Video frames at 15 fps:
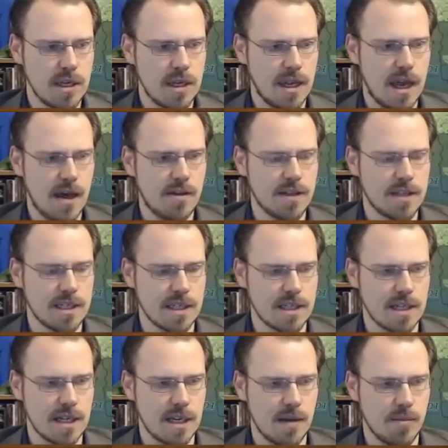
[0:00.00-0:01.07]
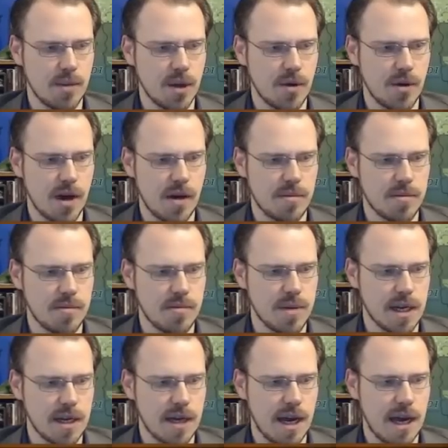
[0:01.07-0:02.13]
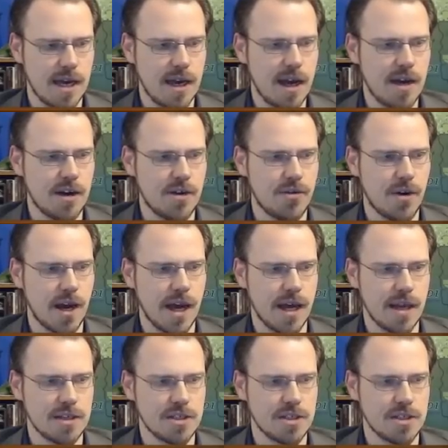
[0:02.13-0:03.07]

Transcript: Now this thing is going to get blown up, but I got to try it.